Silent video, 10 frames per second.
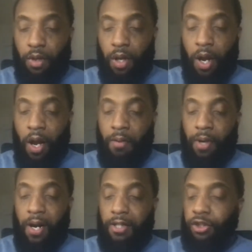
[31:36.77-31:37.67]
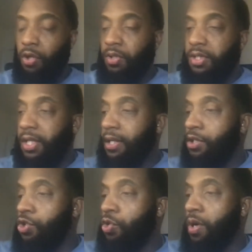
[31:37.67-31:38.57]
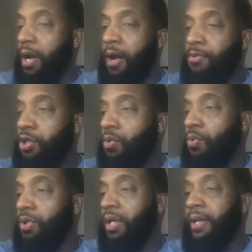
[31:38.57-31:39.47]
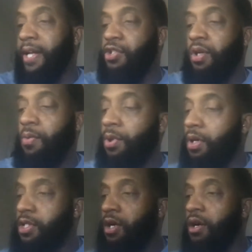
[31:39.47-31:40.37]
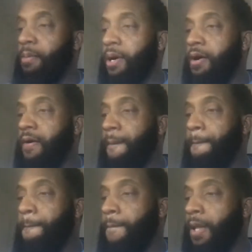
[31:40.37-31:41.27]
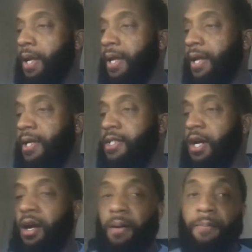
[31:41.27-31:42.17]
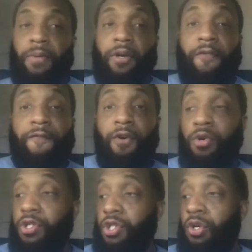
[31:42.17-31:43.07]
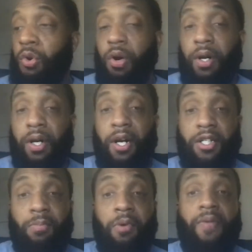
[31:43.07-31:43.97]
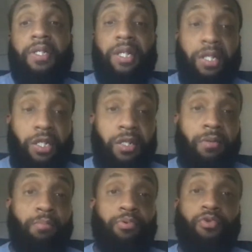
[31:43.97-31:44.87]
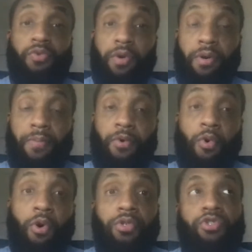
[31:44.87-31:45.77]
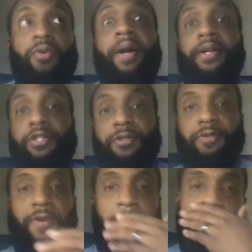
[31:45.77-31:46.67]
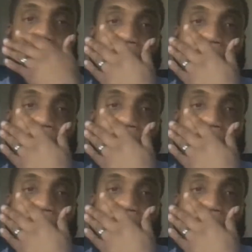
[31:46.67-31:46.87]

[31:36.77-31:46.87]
all right, so let's get into it. So the next one that we're going to talk about is focusing on a customer retention program or strategy, right?